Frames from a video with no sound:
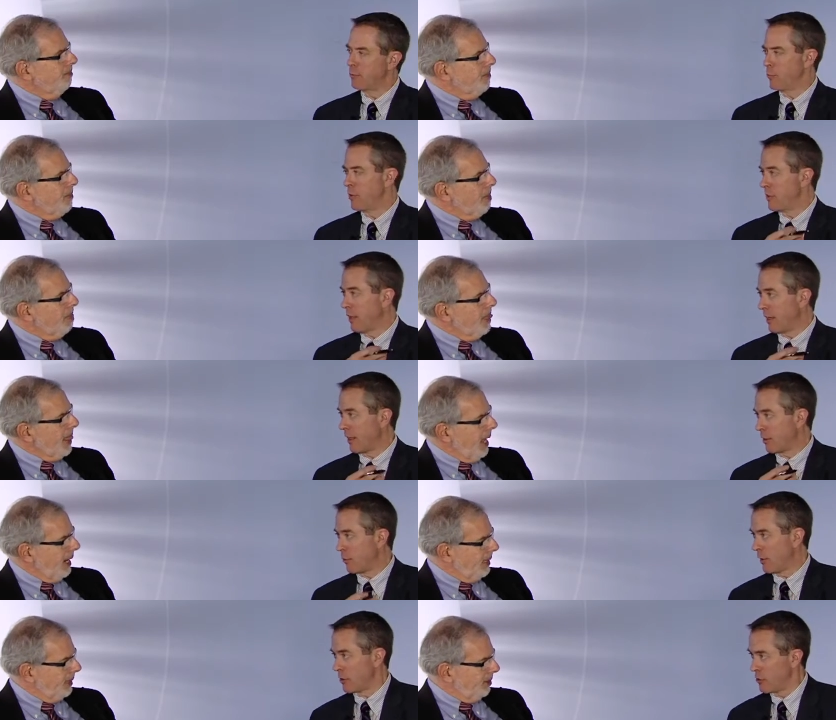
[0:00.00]
Speaker 1: the reason I
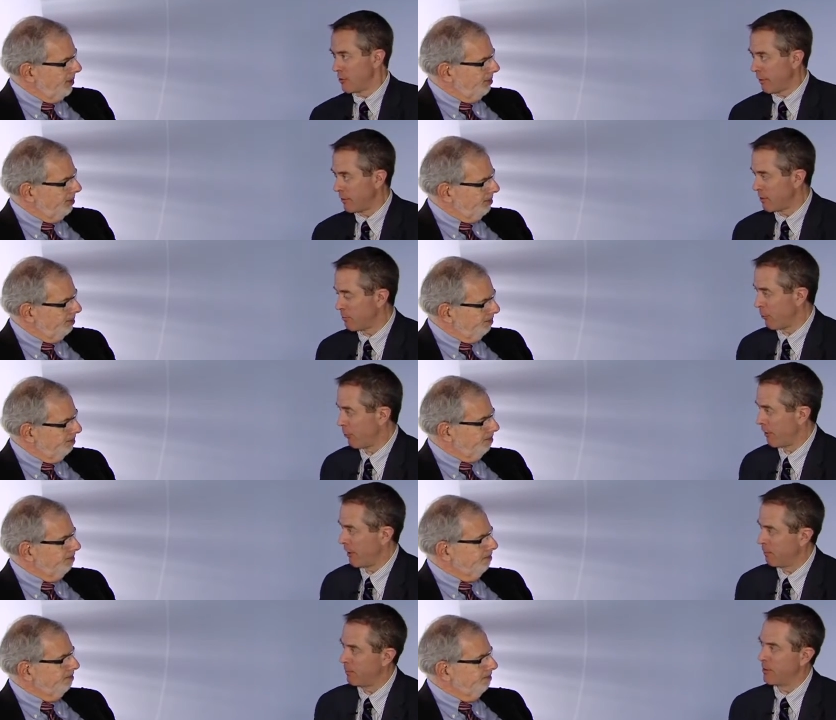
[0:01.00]
get questions about this
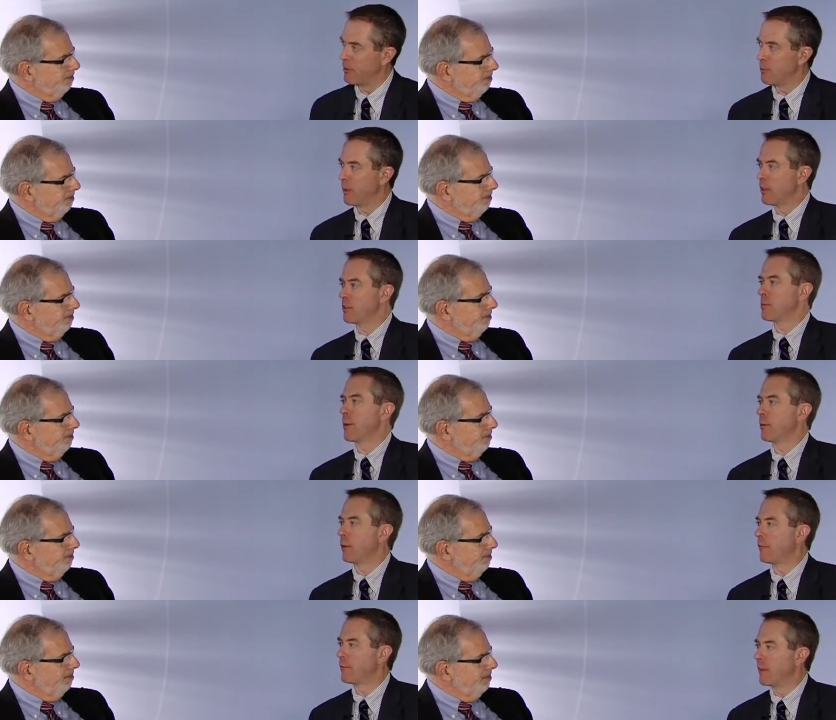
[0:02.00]
program is because
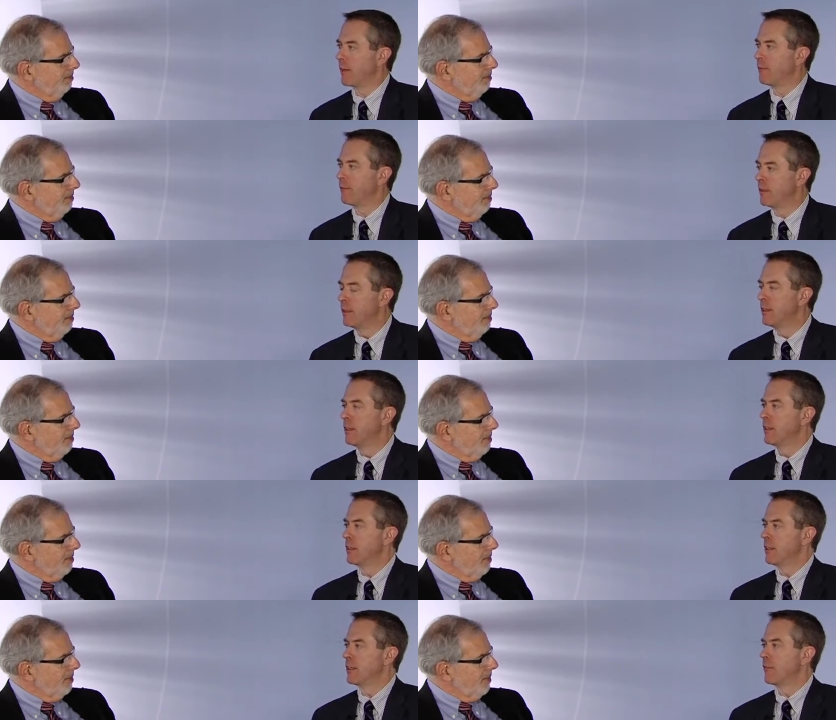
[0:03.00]
people often have
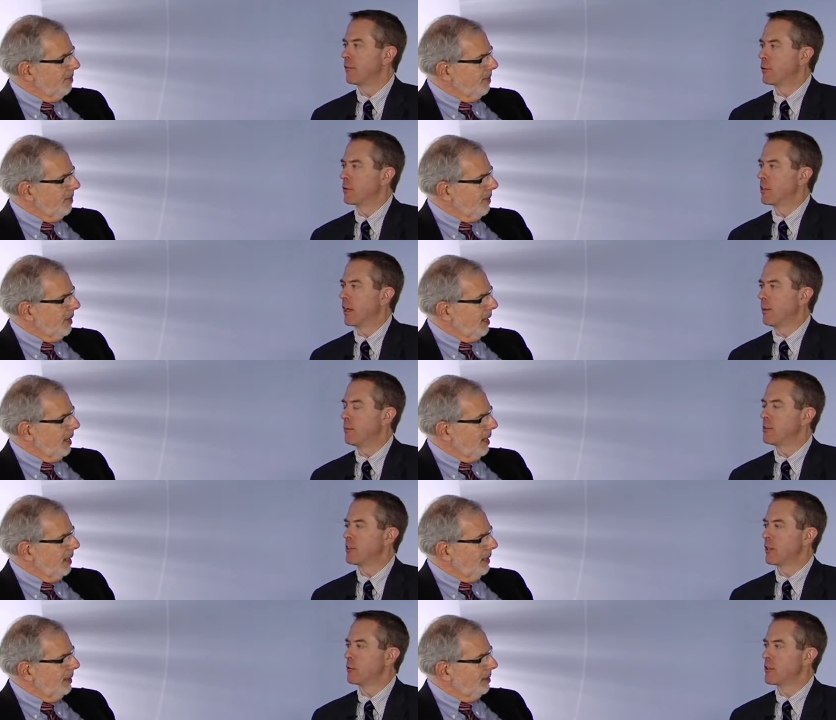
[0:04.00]
a difficult time
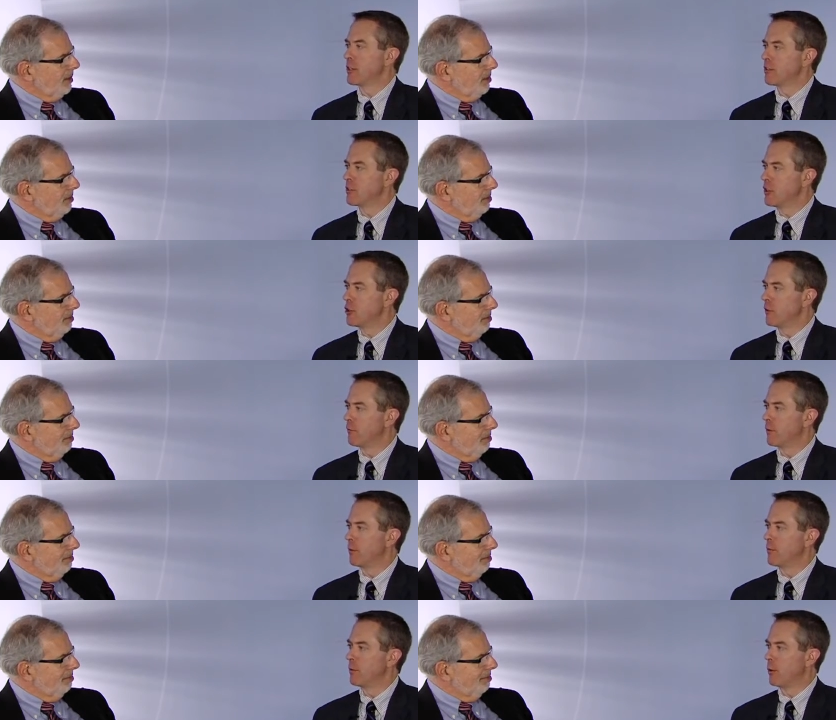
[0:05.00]
distinguishing CG
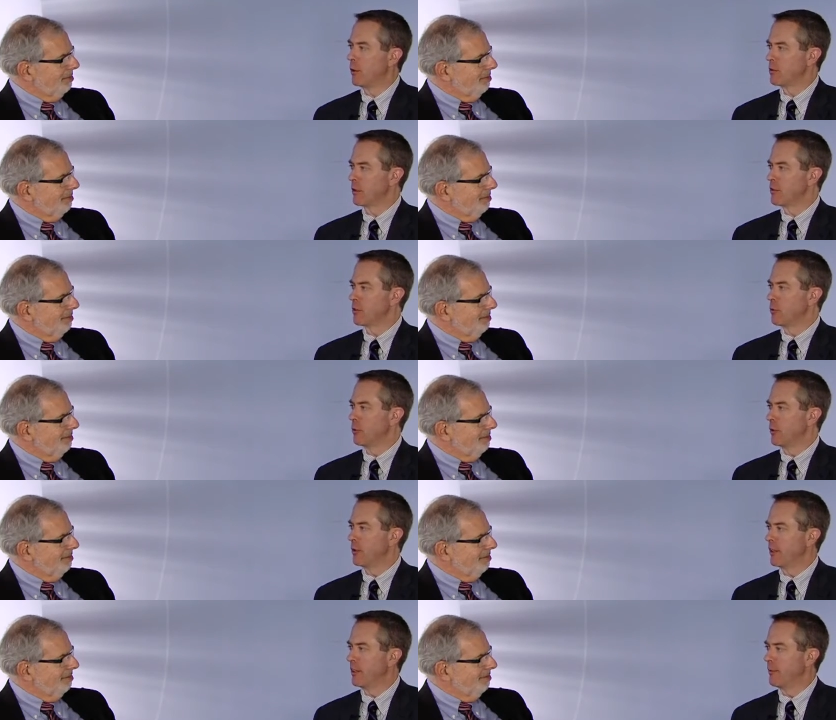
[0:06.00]
from the Balsillie
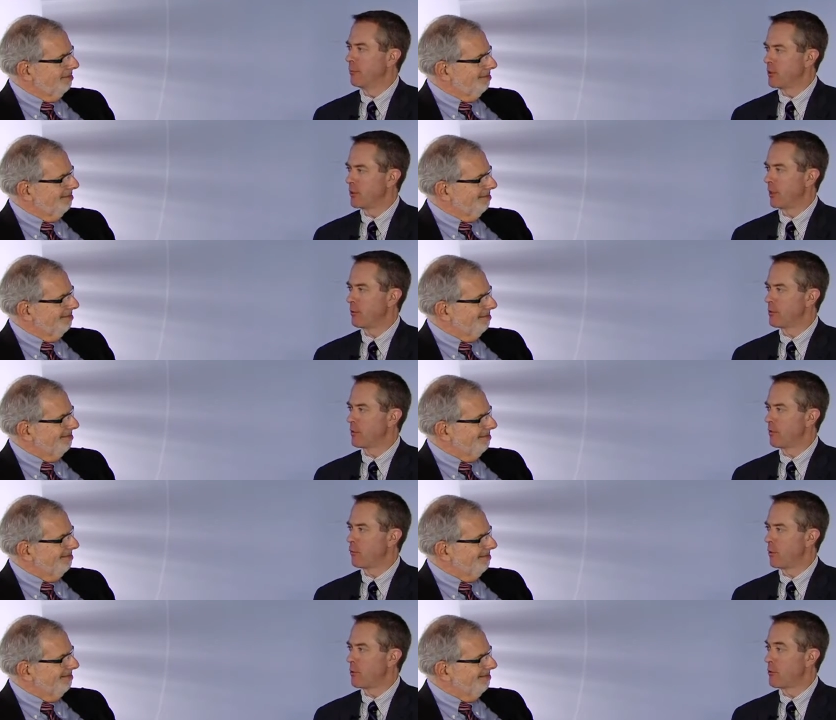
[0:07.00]
School, which I was the
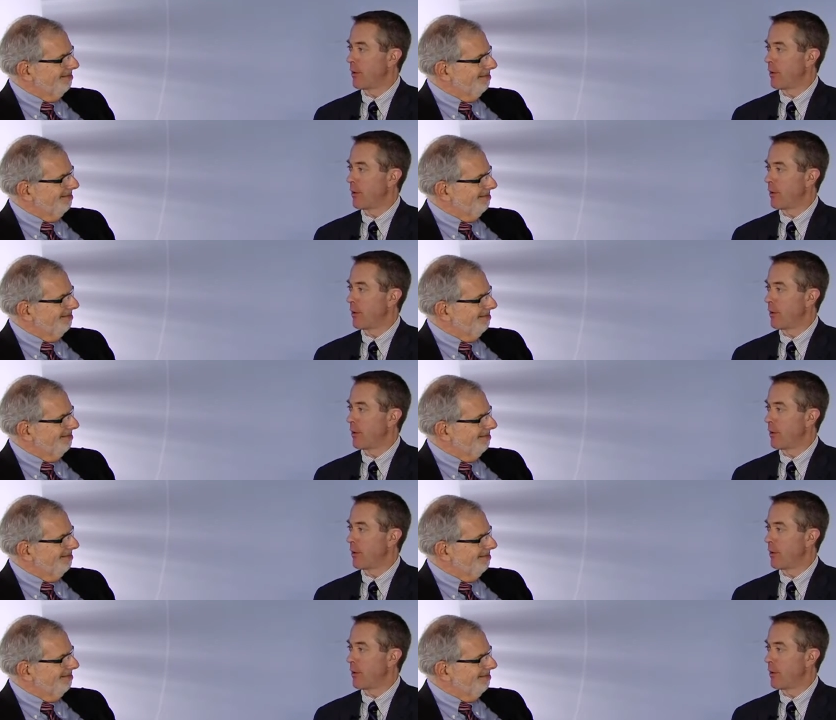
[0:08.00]
former